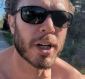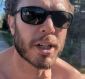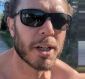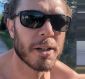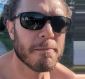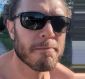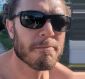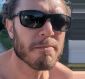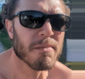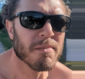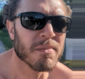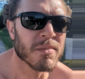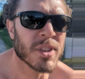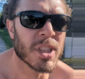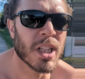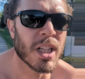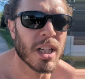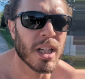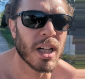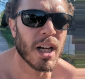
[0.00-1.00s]

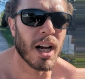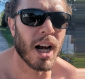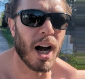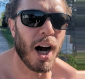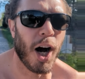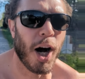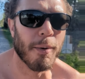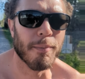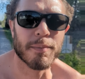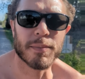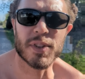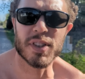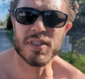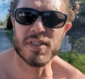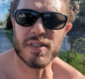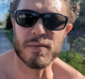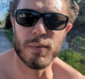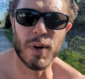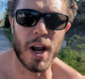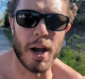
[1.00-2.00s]

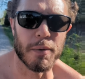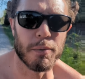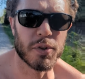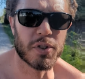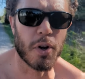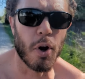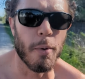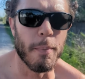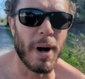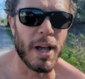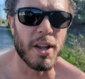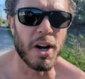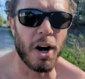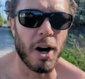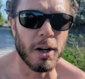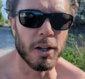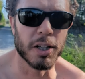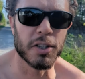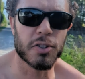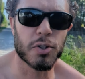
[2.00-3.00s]
Because um, when I was going by the
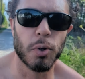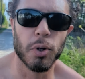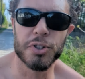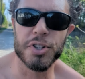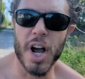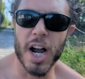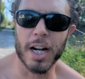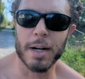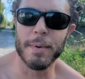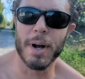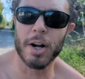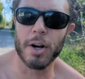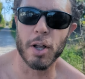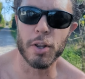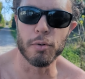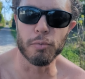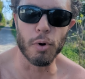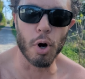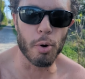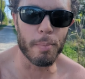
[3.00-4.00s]
Harley school talking about all
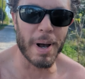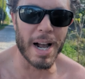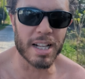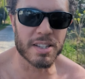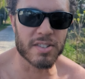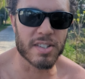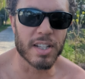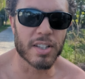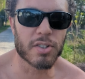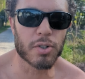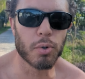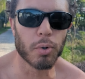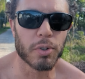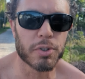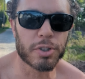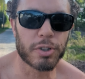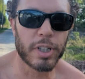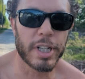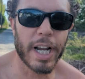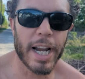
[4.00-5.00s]
the robots that schools
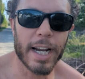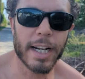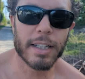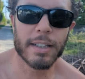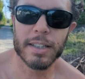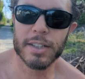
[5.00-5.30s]
create,